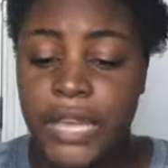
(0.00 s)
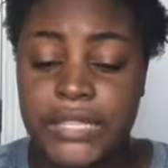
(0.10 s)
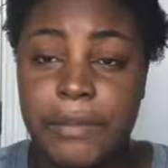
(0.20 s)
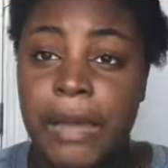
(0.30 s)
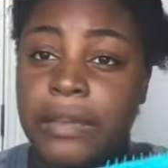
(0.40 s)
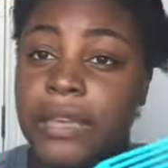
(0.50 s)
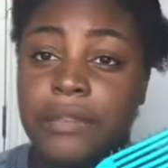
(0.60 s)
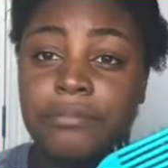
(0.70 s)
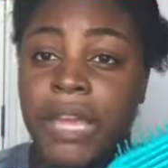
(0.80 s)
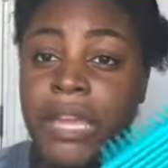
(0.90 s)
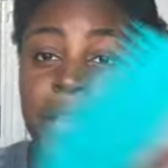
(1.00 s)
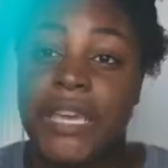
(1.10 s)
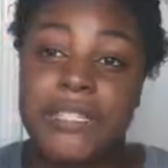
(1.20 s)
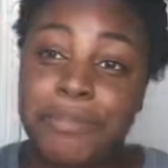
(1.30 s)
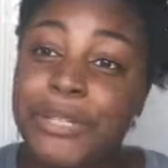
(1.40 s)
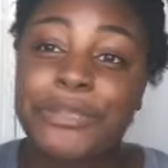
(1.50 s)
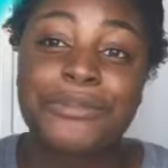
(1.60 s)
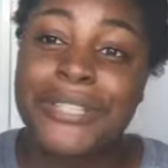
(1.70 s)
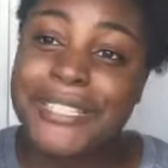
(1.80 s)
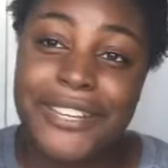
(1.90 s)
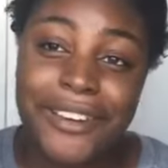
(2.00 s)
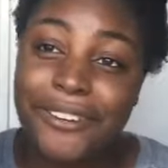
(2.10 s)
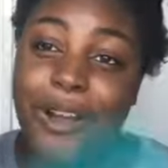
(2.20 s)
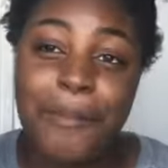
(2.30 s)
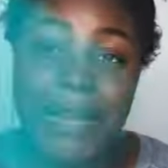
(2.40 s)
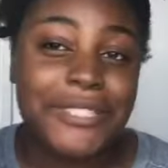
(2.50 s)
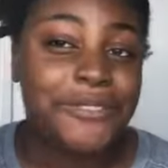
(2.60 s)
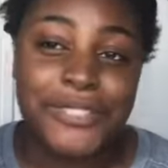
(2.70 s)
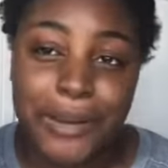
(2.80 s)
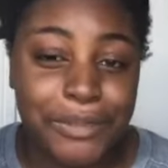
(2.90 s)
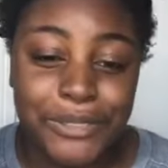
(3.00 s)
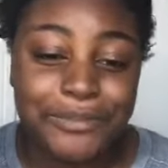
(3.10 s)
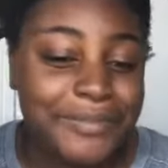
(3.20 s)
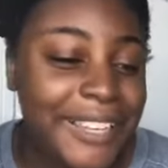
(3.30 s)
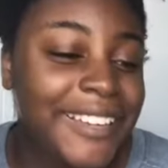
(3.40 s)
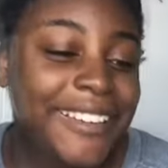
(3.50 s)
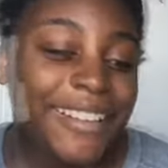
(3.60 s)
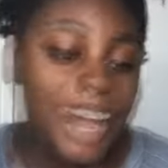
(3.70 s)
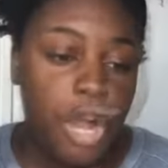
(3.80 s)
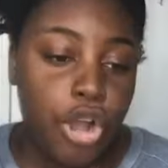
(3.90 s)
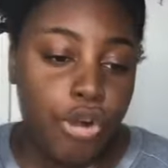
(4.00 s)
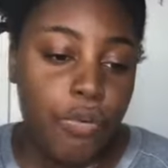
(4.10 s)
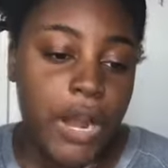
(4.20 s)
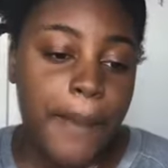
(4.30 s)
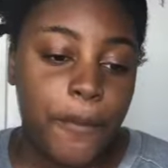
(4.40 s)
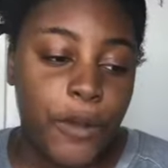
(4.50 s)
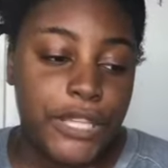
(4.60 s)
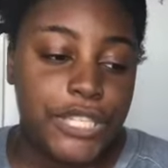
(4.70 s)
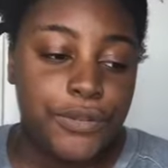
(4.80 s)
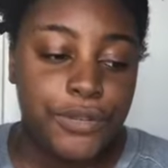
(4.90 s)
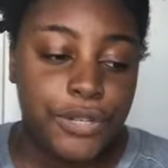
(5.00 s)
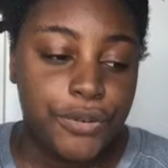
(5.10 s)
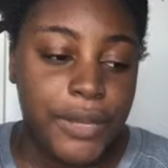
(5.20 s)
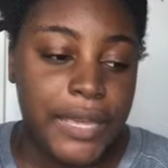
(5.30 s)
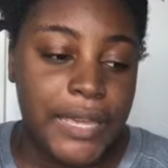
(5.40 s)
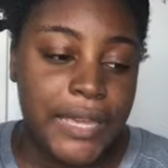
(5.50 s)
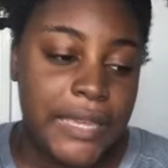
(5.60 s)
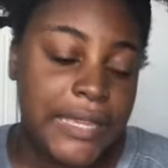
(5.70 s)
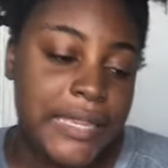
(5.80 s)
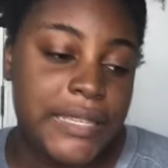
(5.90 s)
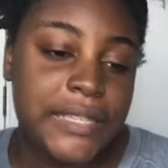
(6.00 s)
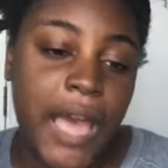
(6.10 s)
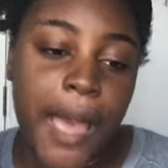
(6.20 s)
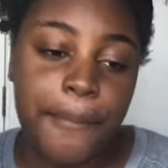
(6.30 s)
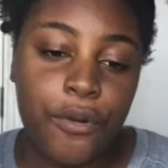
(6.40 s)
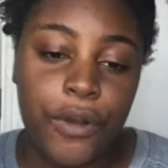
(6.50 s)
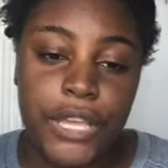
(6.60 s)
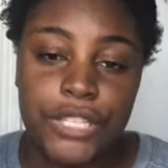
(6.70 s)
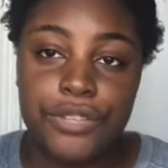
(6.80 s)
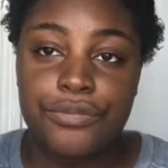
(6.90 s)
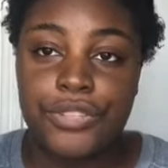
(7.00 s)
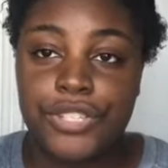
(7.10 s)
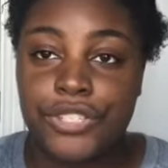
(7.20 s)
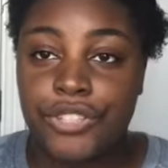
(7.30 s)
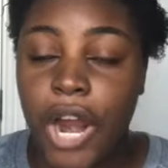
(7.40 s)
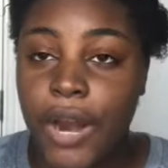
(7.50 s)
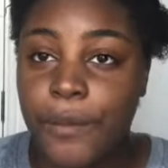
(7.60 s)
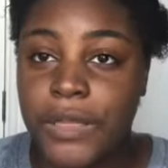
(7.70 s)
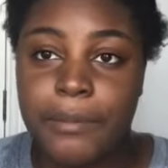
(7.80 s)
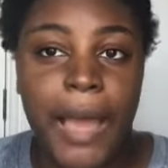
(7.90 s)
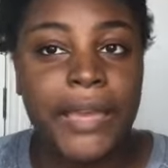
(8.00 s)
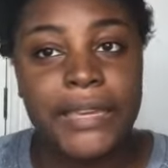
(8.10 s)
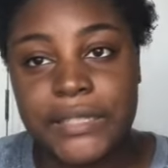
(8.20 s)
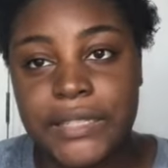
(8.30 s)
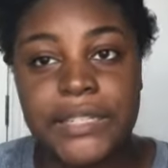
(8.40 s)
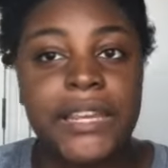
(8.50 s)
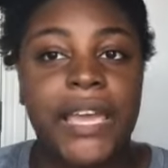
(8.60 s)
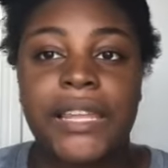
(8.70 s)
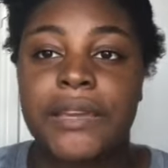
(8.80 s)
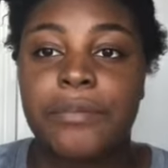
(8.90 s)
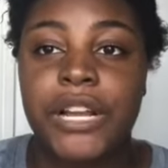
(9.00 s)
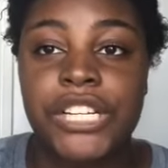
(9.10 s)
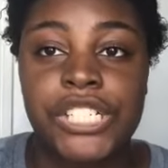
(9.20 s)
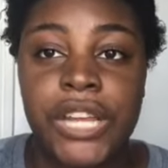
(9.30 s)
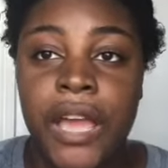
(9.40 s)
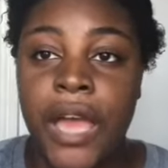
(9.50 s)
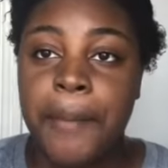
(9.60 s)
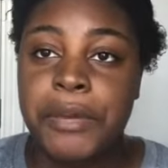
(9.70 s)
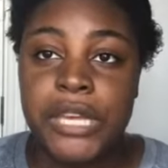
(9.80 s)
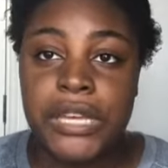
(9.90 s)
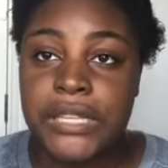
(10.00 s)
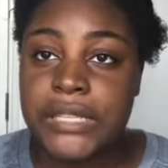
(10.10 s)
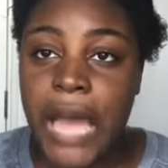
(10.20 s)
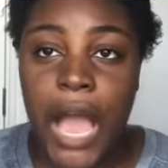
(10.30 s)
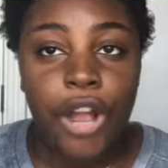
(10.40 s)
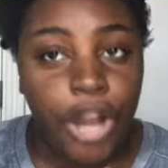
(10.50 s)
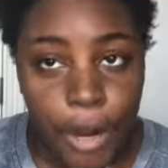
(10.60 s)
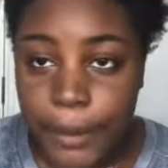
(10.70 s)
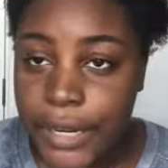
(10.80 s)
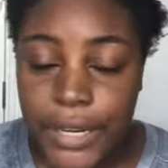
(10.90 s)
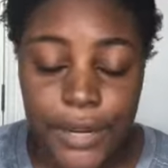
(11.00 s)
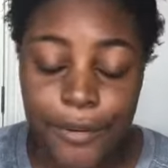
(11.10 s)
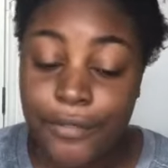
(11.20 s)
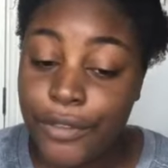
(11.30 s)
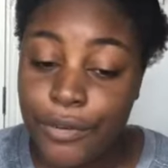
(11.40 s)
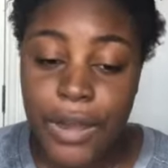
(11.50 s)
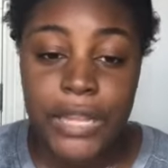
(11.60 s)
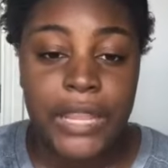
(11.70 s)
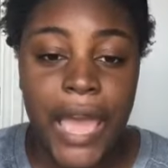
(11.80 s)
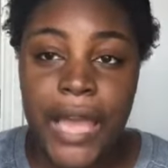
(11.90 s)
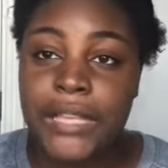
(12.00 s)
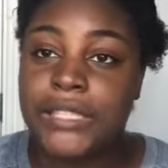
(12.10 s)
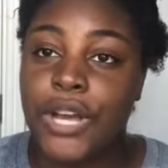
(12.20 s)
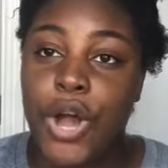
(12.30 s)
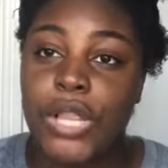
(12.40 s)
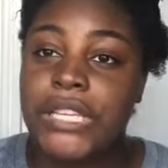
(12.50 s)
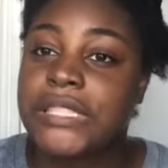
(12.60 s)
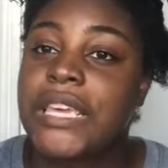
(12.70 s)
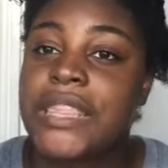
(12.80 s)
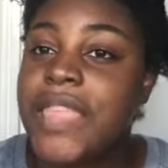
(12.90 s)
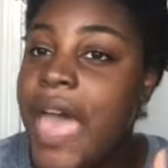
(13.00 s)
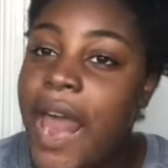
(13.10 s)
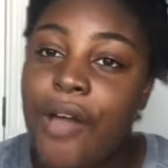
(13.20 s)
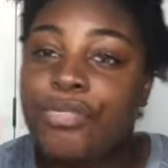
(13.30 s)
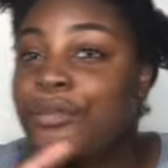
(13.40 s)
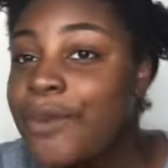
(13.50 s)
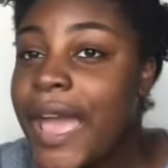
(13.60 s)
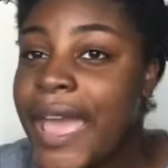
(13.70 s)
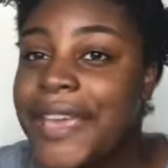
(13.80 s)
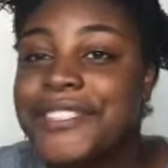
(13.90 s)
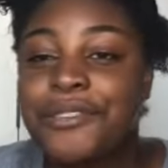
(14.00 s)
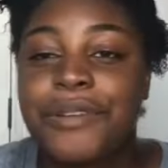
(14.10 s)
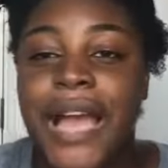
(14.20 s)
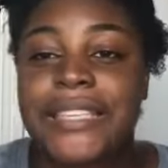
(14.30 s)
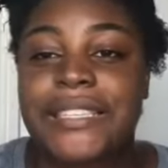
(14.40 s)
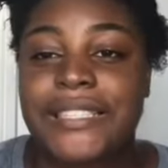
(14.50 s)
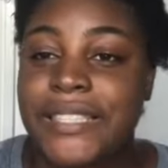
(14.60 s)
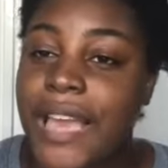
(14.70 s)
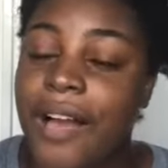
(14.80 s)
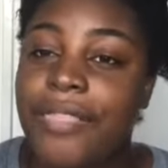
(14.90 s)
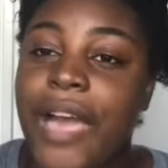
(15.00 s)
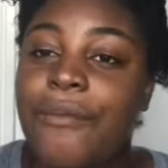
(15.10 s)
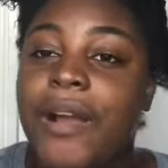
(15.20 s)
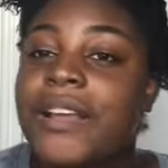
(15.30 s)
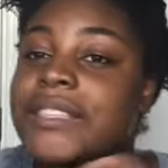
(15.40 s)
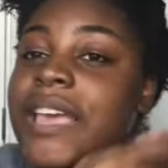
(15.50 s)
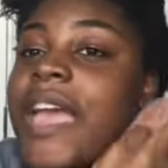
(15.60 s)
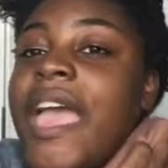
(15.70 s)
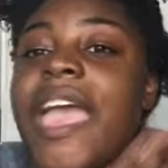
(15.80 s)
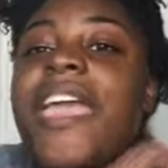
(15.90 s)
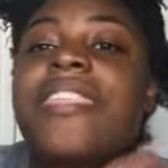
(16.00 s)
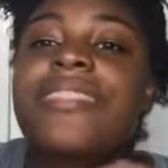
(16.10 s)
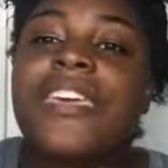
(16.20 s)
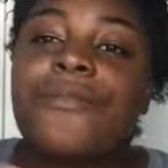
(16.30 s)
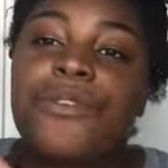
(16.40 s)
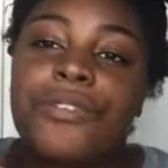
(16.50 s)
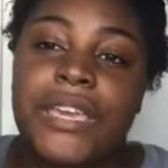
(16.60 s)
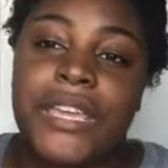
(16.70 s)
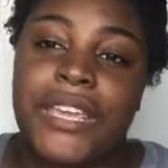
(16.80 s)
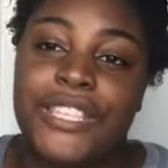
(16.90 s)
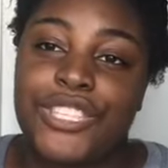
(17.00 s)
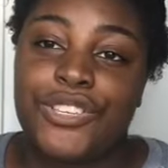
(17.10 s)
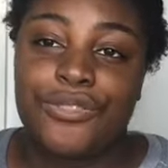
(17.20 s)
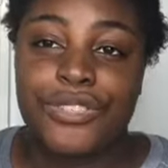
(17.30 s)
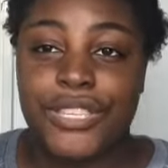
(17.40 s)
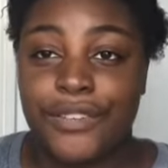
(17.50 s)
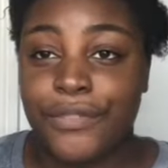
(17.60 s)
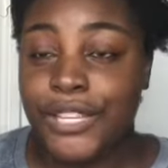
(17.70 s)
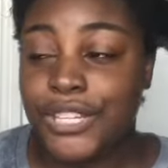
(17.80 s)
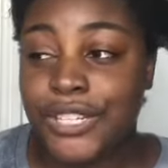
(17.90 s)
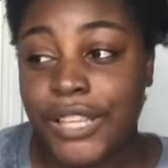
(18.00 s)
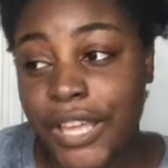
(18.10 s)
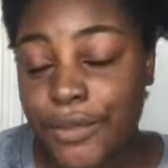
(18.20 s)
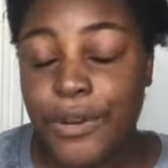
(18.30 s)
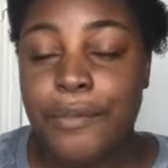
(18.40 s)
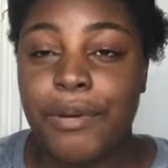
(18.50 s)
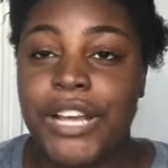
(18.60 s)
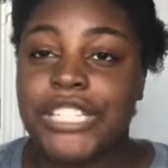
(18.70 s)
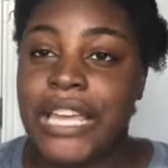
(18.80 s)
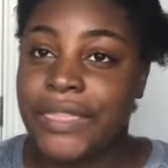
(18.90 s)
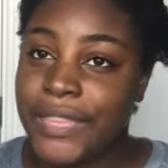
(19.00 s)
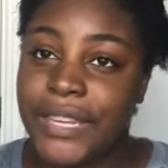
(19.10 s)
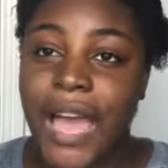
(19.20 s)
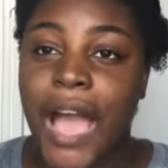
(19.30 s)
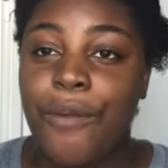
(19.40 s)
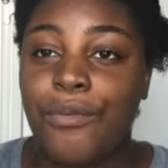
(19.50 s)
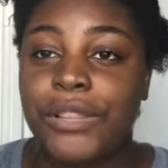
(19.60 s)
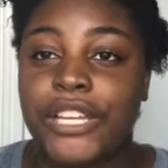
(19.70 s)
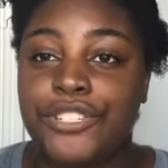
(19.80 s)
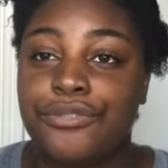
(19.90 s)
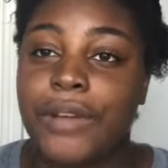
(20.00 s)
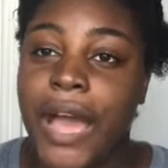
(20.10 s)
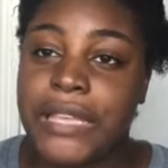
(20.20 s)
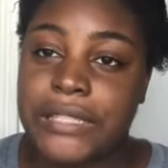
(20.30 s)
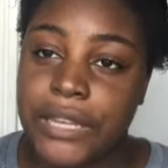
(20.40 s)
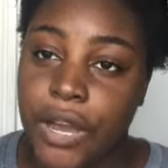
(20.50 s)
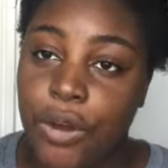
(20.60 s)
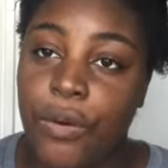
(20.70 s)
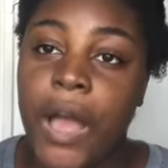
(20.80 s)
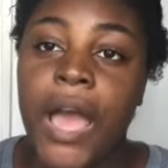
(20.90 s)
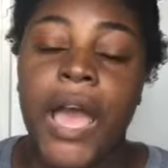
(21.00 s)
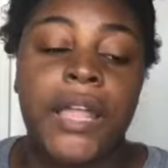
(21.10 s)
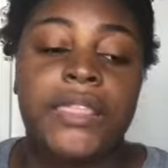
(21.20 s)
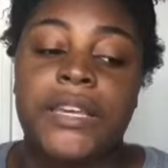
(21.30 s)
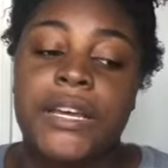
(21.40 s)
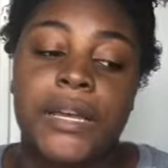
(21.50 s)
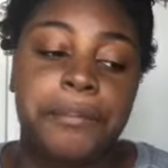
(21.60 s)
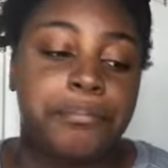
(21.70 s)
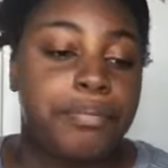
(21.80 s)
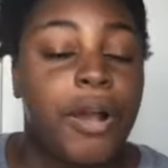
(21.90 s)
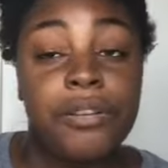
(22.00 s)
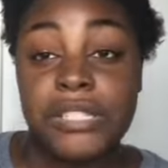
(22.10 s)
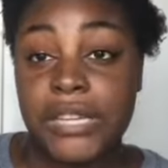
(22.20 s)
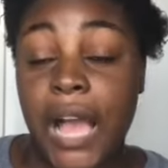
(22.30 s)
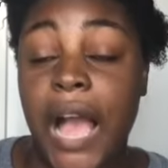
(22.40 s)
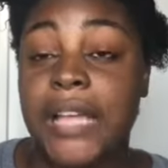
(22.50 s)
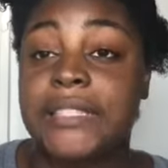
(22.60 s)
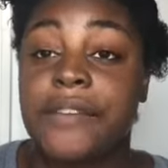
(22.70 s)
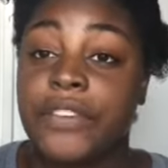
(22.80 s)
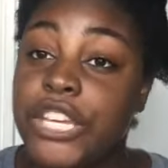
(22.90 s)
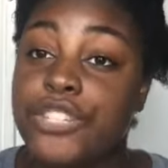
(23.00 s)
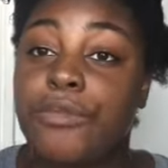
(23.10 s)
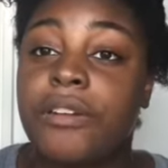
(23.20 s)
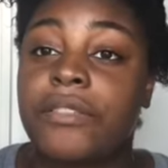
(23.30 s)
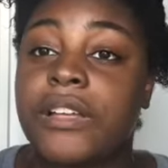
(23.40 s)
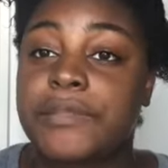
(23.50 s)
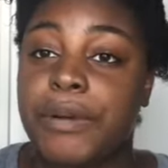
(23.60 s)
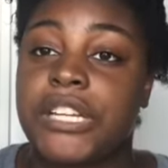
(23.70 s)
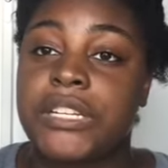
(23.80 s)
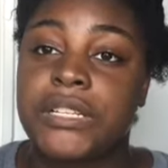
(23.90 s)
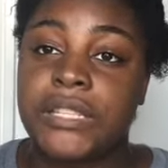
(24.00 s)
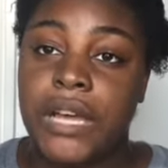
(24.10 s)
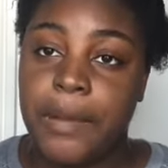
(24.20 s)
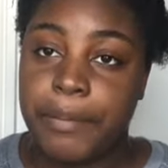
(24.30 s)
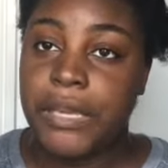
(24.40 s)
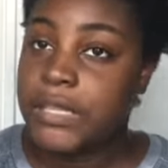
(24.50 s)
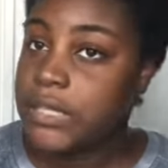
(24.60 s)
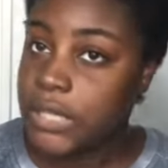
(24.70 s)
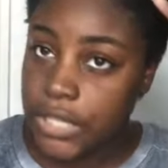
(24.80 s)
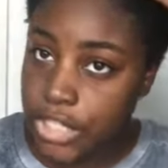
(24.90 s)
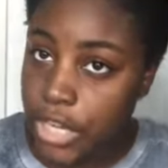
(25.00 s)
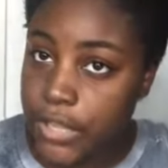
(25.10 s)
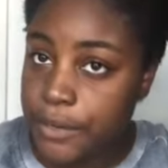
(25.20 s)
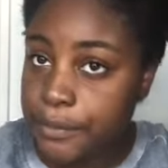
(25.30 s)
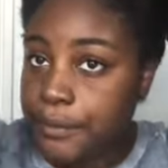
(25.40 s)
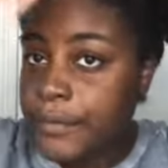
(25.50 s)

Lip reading: about it. It's blue because y'all know all my tools are blue. So what I'm going to do is I'm going to start with my Easy Detangling brush because I already did a review on that. So let's get that out the way so you guys can see how that works. And then we'll get into using the Felicia Leatherwood brush, and then I will let you guys know the pros and cons of each one of those brushes up against each other.